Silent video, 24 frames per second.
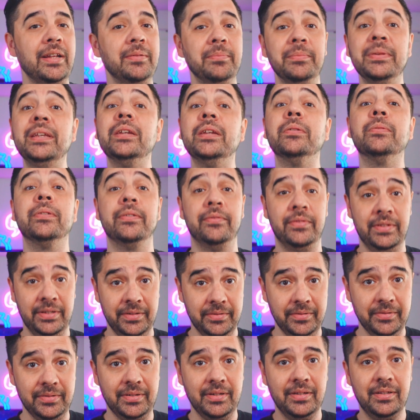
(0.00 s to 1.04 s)
and be
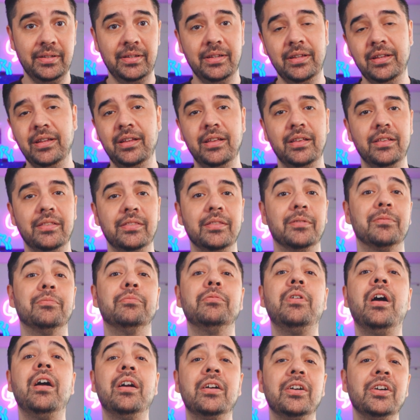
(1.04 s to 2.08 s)
reviewed. The
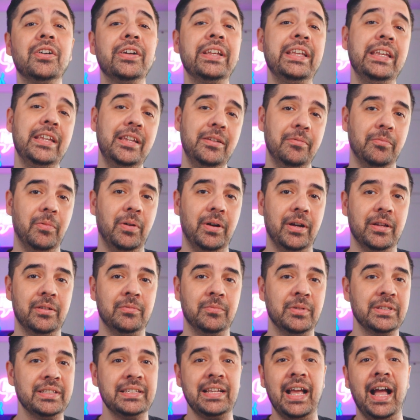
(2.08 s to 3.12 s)
Rocker E1
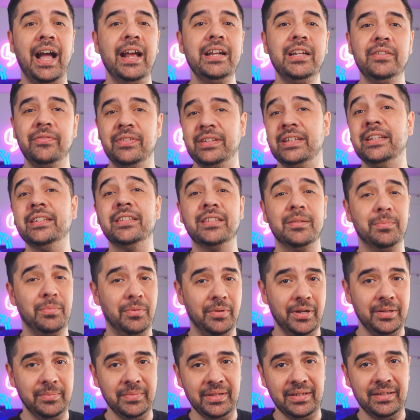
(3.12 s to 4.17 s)
was kind of a
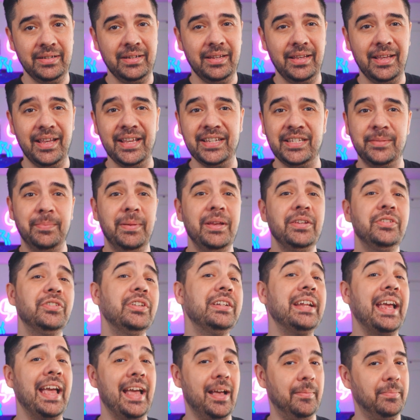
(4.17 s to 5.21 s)
disappointment, especially
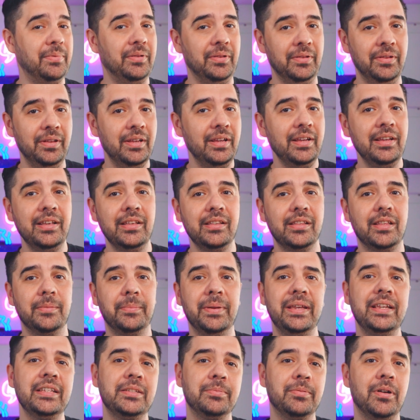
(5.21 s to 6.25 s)
to Apple. The
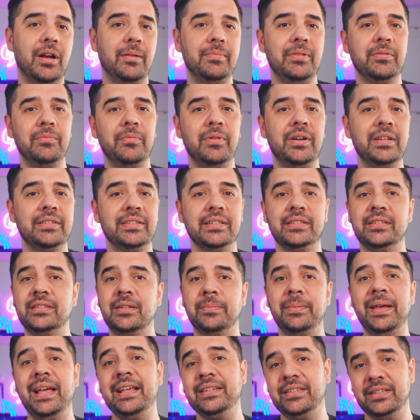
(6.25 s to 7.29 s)
biggest problem was its
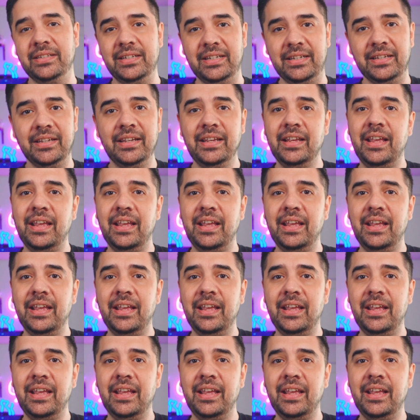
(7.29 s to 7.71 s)
capacity,